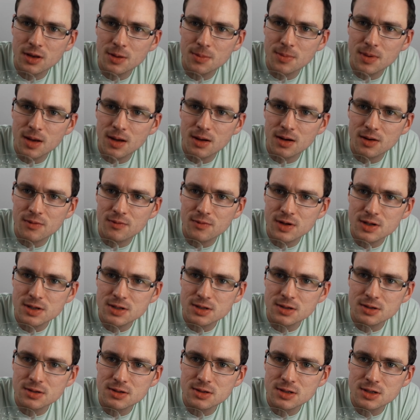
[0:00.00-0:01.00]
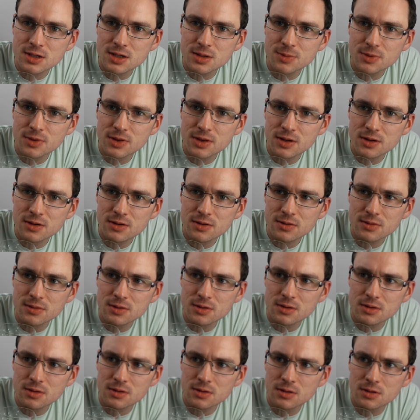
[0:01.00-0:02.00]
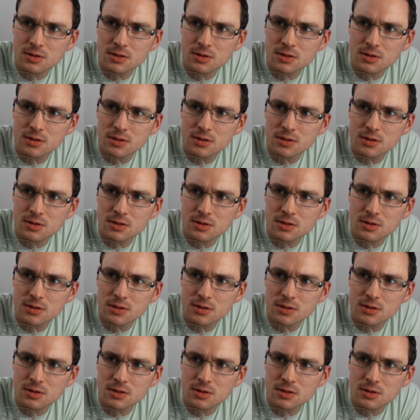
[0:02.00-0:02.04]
Mountain Rescue Team on there as well. On